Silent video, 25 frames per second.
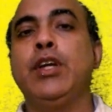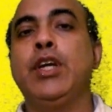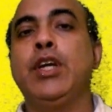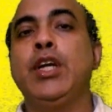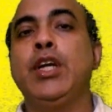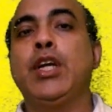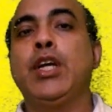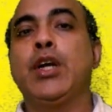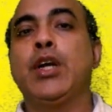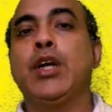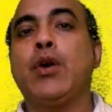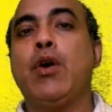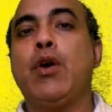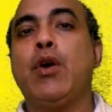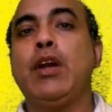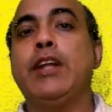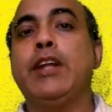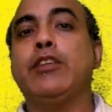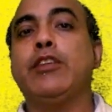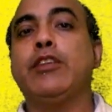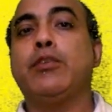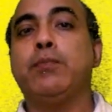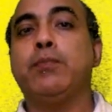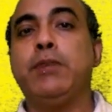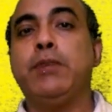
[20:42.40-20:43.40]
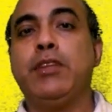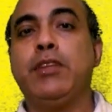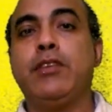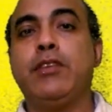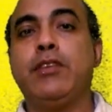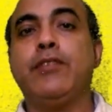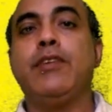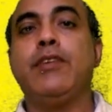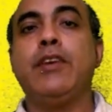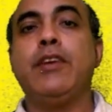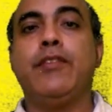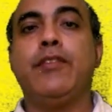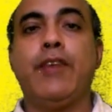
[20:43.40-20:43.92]
called a
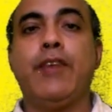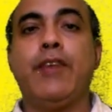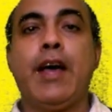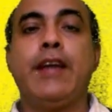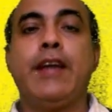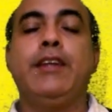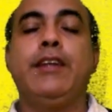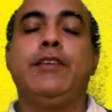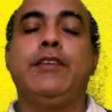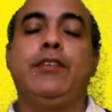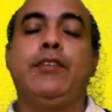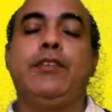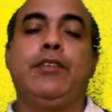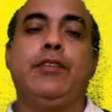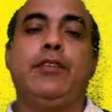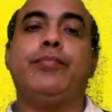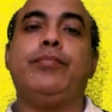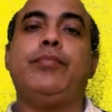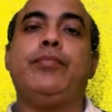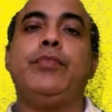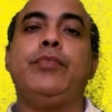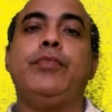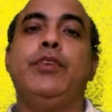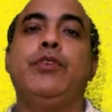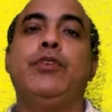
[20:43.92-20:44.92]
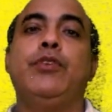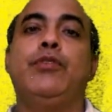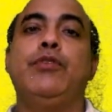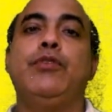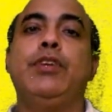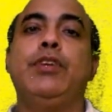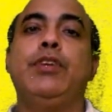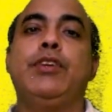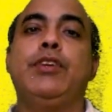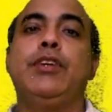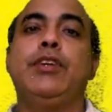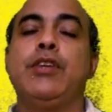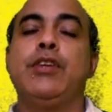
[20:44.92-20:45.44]
specific variance,
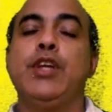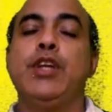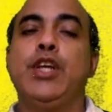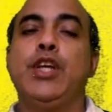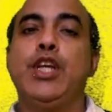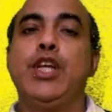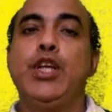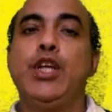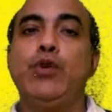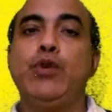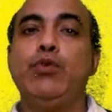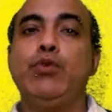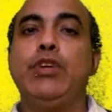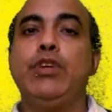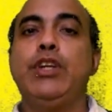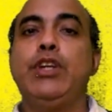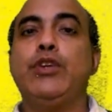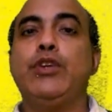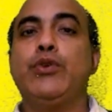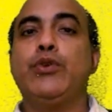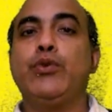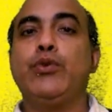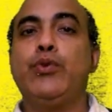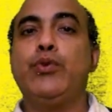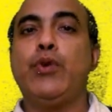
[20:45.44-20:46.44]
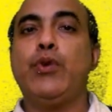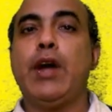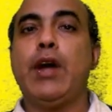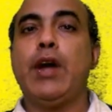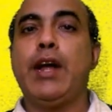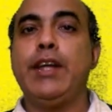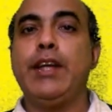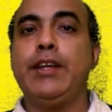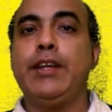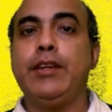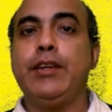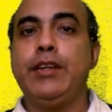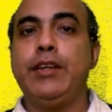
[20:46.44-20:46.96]
which is unique to
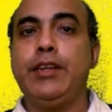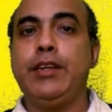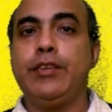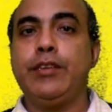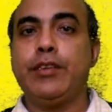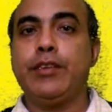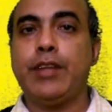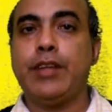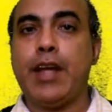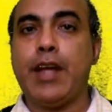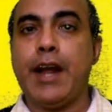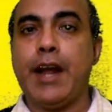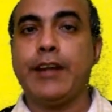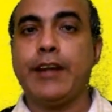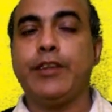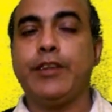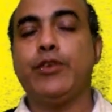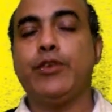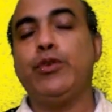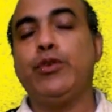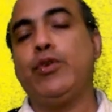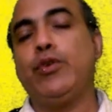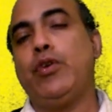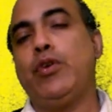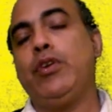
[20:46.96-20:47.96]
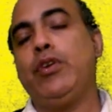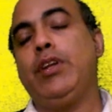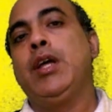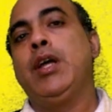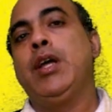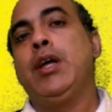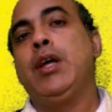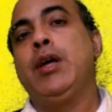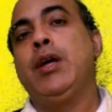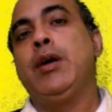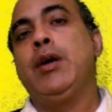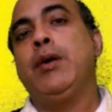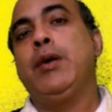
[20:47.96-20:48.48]
his attitude only.
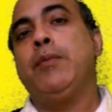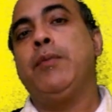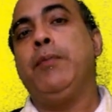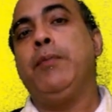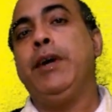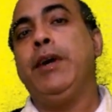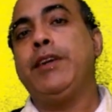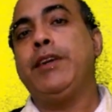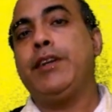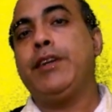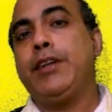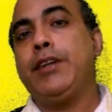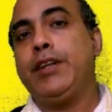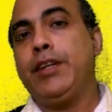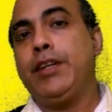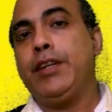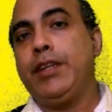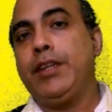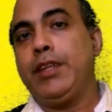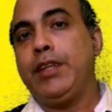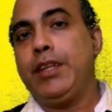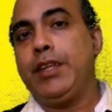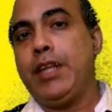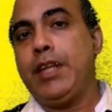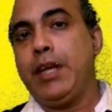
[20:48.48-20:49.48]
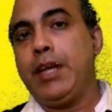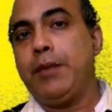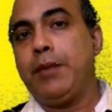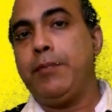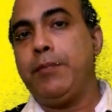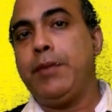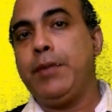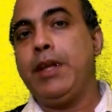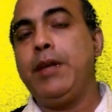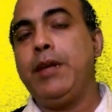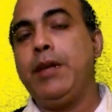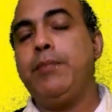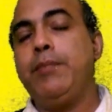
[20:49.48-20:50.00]
But there
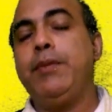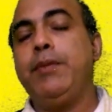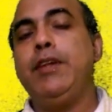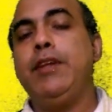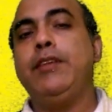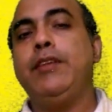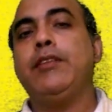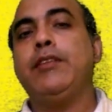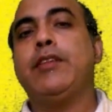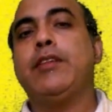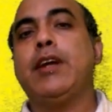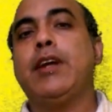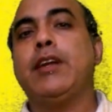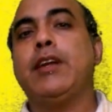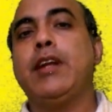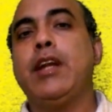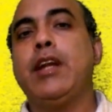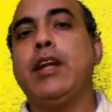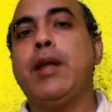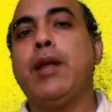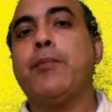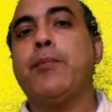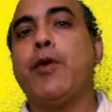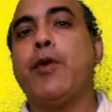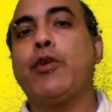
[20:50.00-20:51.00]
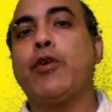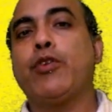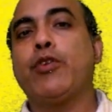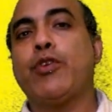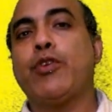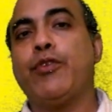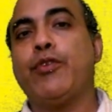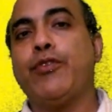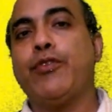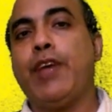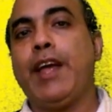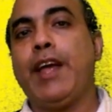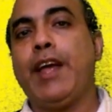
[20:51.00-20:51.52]
may be certain amount
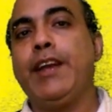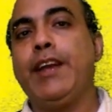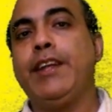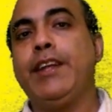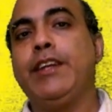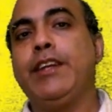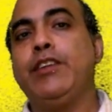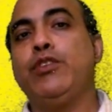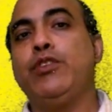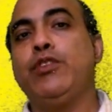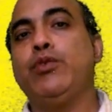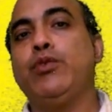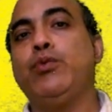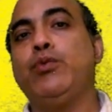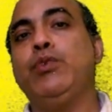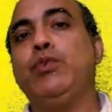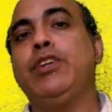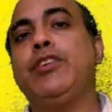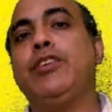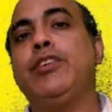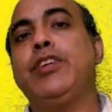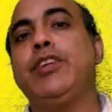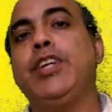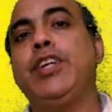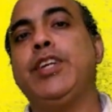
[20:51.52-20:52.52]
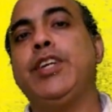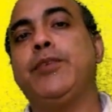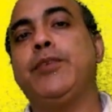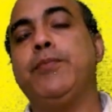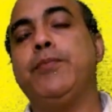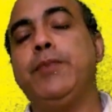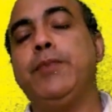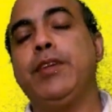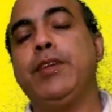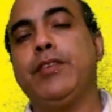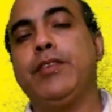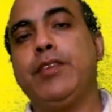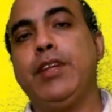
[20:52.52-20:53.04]
of variance which it
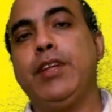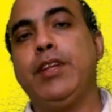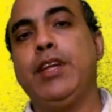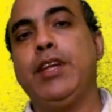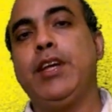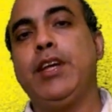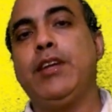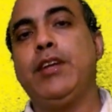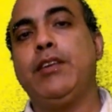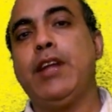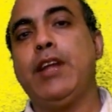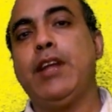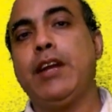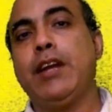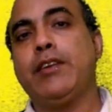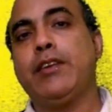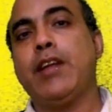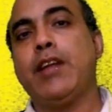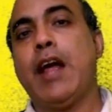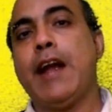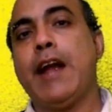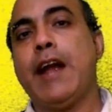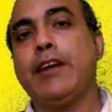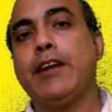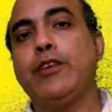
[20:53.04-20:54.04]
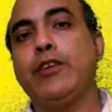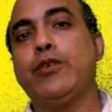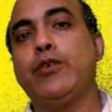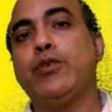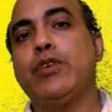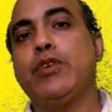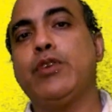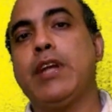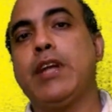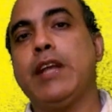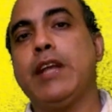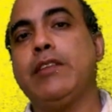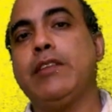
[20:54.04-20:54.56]
may share, that attitude
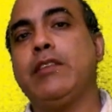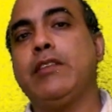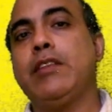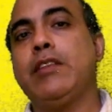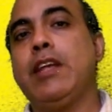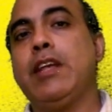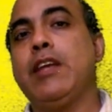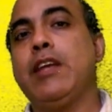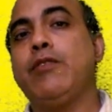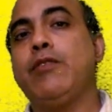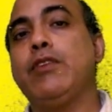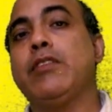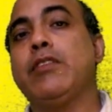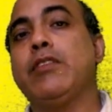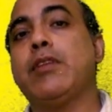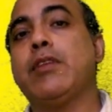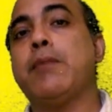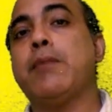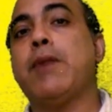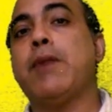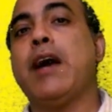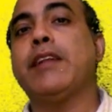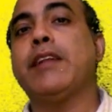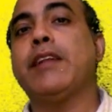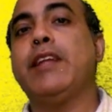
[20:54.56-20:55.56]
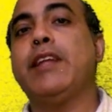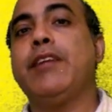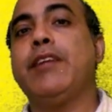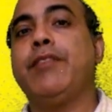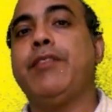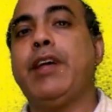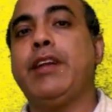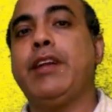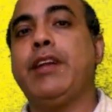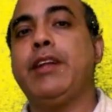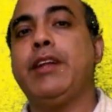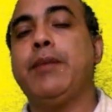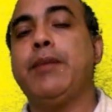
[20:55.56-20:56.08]
can share with some other
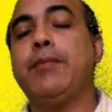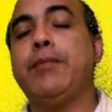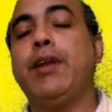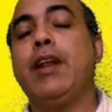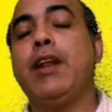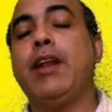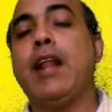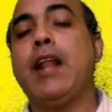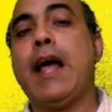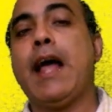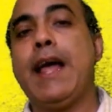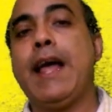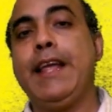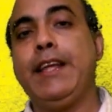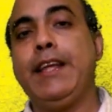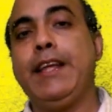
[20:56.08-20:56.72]
variable, like